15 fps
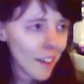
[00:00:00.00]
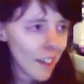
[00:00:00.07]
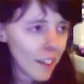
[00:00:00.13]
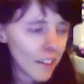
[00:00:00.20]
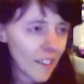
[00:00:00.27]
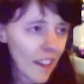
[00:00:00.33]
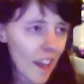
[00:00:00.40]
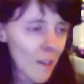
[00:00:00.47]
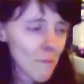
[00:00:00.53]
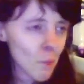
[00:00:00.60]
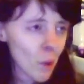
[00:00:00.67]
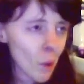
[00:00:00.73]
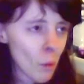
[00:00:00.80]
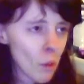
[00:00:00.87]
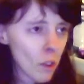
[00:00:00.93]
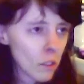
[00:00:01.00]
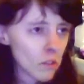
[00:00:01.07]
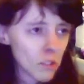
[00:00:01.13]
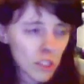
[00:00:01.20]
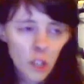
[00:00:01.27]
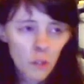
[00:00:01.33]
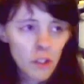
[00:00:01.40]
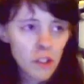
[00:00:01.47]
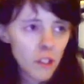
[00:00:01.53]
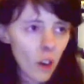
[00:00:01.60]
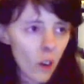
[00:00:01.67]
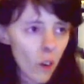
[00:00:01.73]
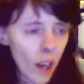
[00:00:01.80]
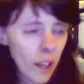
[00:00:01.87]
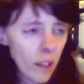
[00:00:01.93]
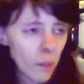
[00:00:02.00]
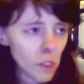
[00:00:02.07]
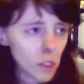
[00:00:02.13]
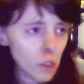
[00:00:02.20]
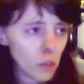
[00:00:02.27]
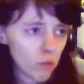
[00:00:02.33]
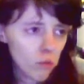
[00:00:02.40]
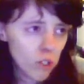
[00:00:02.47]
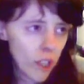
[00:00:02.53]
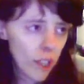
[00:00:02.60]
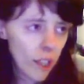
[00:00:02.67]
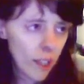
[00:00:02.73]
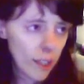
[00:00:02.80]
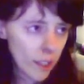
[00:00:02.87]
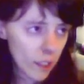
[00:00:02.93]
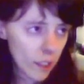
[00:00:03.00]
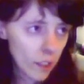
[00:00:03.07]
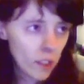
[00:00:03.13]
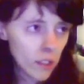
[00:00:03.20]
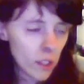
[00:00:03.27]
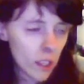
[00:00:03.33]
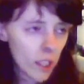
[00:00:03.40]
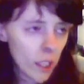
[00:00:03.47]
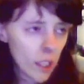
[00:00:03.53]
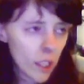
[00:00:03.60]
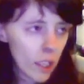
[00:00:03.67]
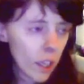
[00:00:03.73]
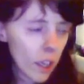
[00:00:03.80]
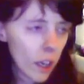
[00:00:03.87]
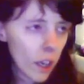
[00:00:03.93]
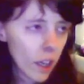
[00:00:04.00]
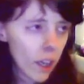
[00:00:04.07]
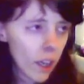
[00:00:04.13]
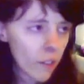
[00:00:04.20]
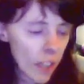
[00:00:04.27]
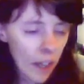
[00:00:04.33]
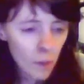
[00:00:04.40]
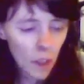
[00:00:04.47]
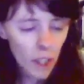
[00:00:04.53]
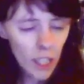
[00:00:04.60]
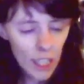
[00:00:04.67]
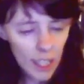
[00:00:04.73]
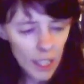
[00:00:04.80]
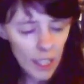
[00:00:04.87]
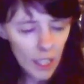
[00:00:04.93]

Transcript: in the airport, series 9, which is really good. I love that one.